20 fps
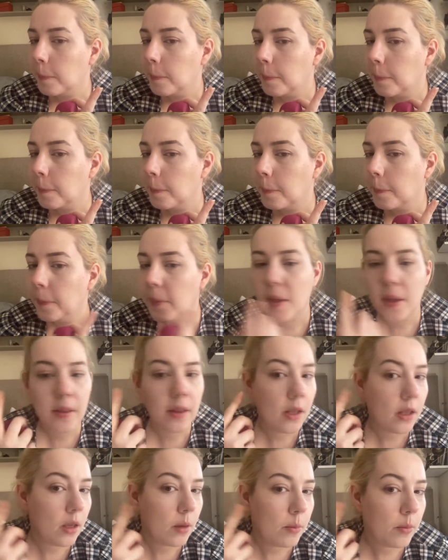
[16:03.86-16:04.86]
I
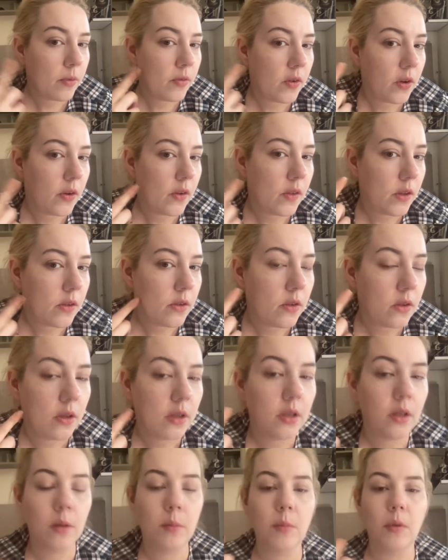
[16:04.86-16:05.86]
think I'm preferring this
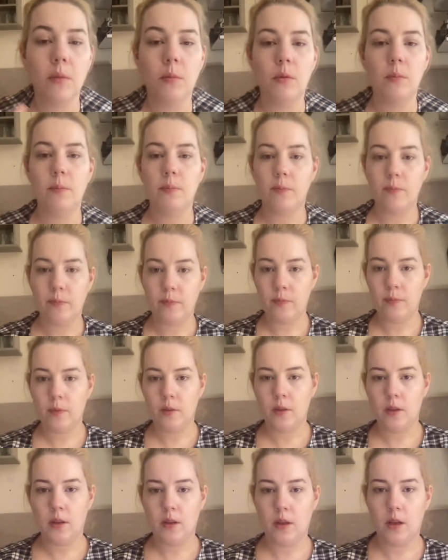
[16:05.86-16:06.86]
side at the moment.
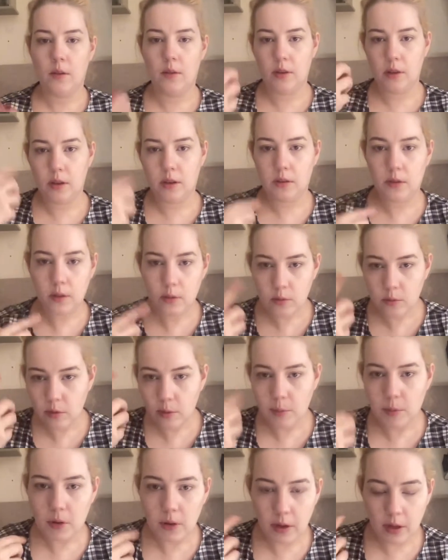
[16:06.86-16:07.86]
Everything seems to be
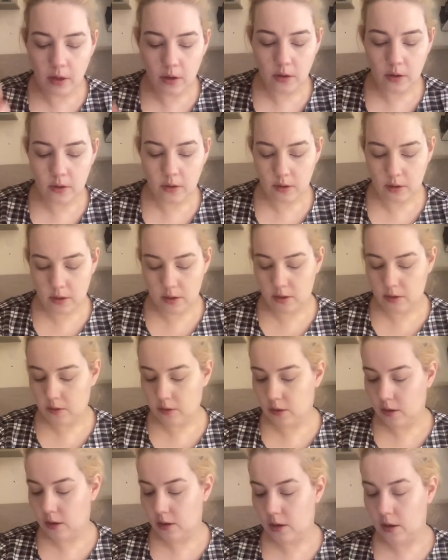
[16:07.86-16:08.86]
applying nicer to this
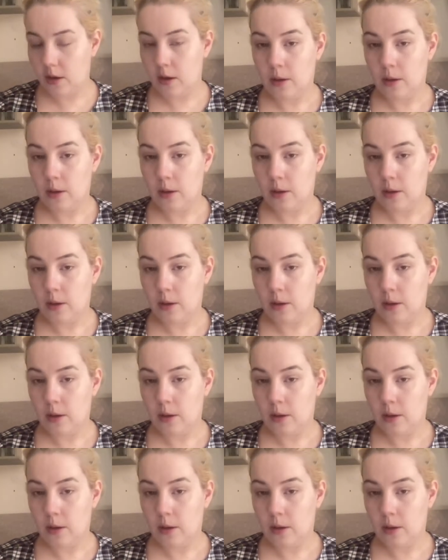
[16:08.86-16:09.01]
side.